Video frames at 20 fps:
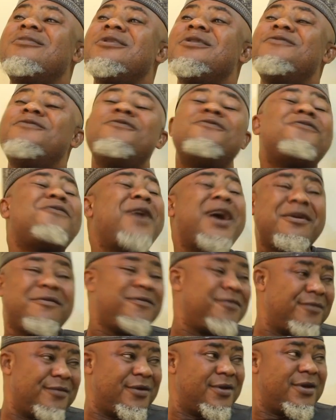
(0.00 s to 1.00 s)
even
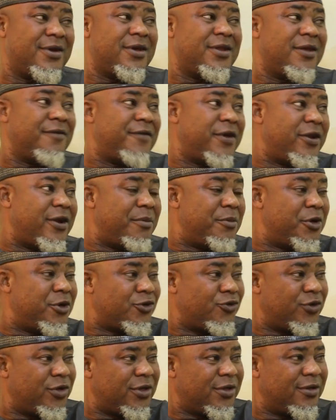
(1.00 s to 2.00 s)
5, in the federal
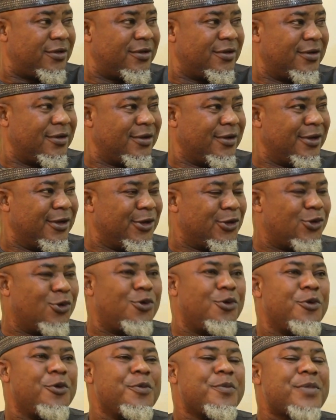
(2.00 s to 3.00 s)
ministries.
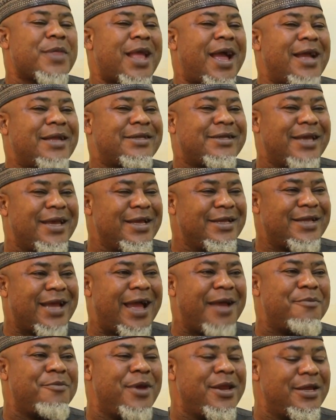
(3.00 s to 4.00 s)
So,
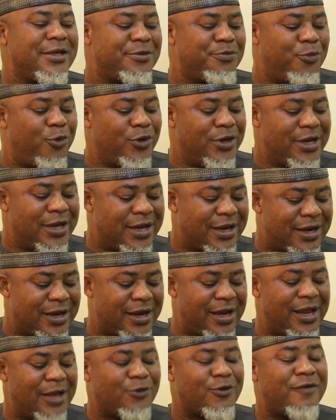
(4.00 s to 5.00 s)
I made it boldly
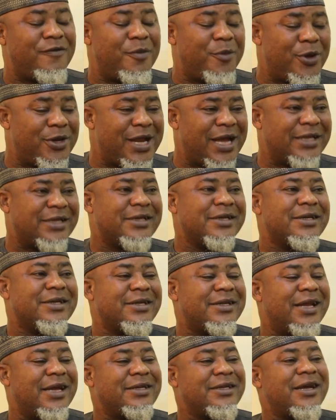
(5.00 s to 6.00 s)
clear to everybody that
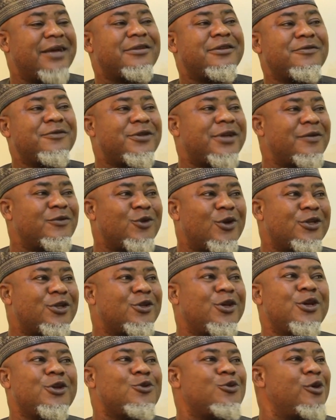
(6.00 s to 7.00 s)
Nigerian civil service is
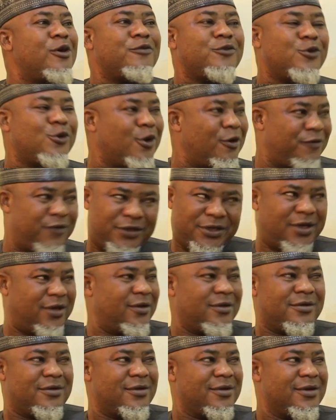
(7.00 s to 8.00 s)
not a union of junior officer.
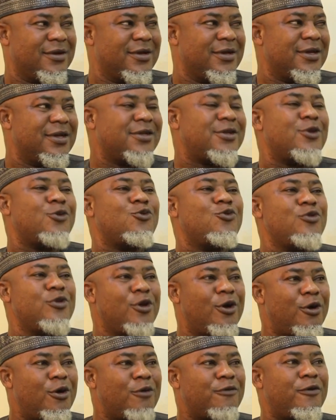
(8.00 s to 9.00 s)
It's a
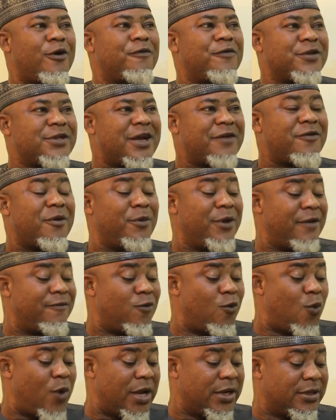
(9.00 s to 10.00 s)
union of officer from
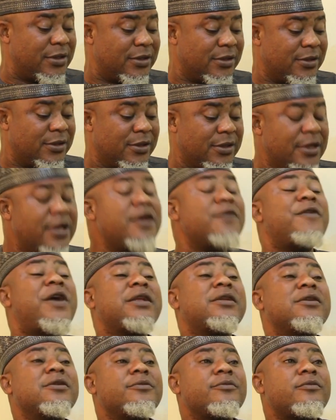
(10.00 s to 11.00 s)
level 1. In fact,